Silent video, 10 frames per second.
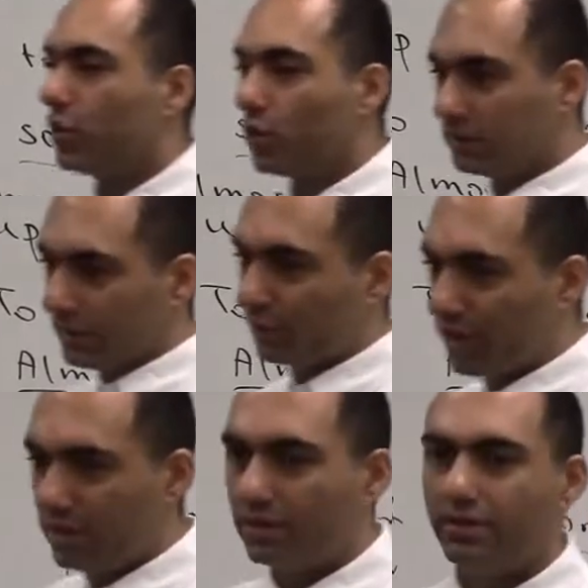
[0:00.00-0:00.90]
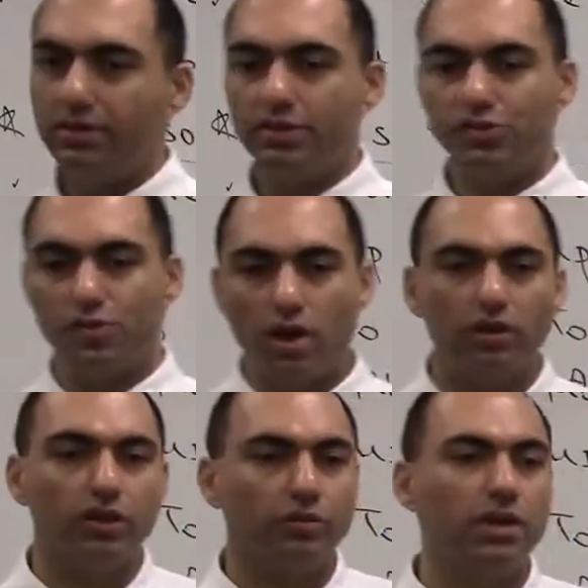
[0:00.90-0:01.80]
totally agree,
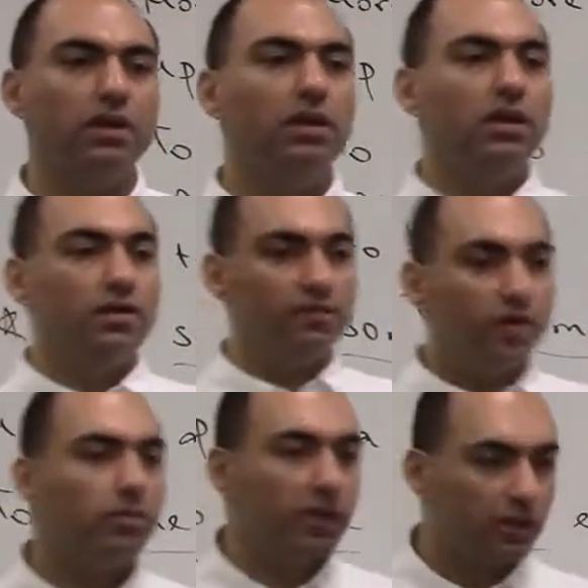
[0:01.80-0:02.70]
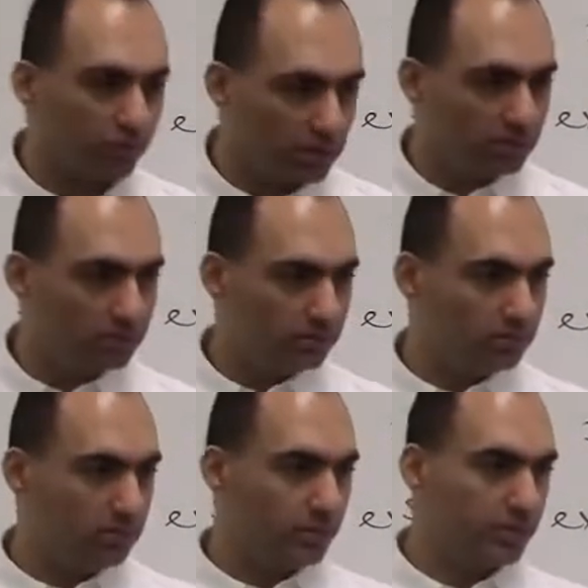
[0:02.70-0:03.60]
strongly agree, firmly agree
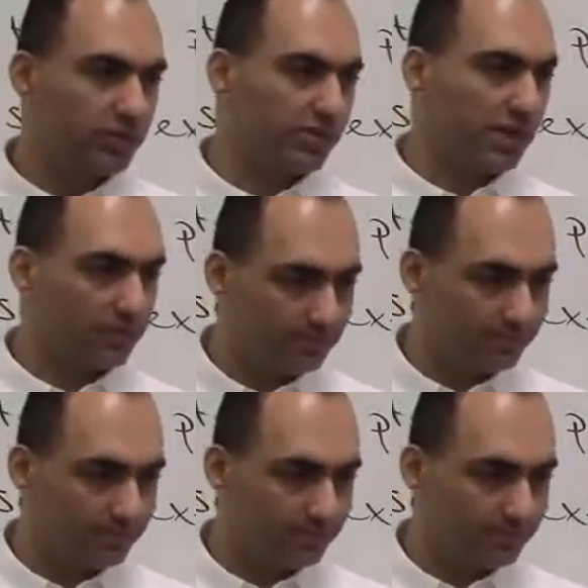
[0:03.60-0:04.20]
with what you said.